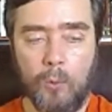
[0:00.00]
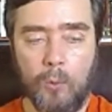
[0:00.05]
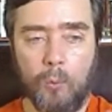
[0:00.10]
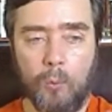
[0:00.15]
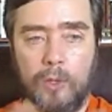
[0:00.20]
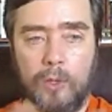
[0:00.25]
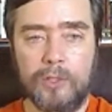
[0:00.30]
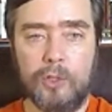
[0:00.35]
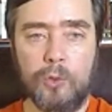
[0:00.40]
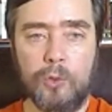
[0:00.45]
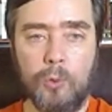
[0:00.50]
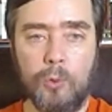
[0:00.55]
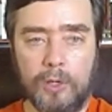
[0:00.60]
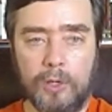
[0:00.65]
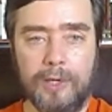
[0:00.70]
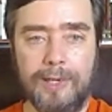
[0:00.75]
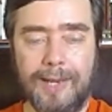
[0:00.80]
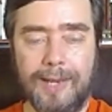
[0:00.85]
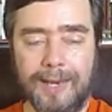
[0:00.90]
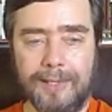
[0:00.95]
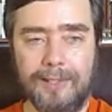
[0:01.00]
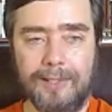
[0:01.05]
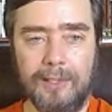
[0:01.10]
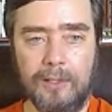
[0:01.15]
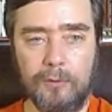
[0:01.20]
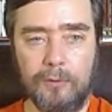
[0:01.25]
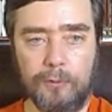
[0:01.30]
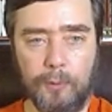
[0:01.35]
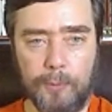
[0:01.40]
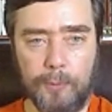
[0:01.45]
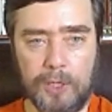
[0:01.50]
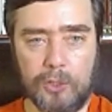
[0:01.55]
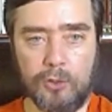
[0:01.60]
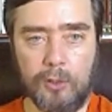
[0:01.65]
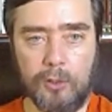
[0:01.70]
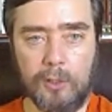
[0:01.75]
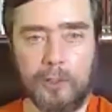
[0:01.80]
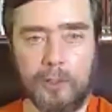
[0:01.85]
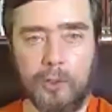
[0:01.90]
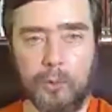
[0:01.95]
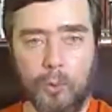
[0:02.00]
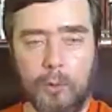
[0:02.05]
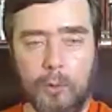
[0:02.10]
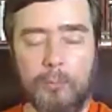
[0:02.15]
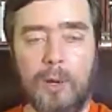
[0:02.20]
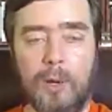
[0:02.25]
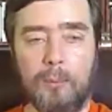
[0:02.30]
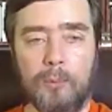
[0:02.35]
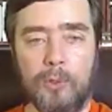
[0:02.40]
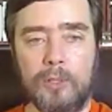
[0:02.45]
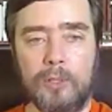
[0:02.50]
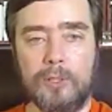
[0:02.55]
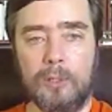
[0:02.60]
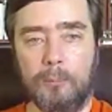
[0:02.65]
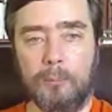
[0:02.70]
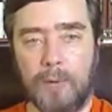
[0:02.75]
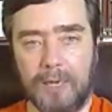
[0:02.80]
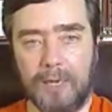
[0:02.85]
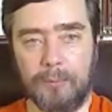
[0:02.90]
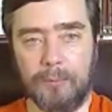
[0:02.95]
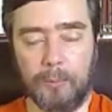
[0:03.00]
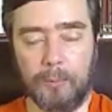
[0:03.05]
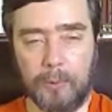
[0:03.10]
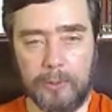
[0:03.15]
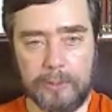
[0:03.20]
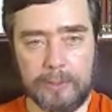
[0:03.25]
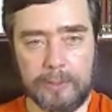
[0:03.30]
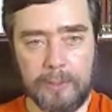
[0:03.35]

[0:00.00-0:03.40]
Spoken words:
Once you are connected informationally, your memories are my memories.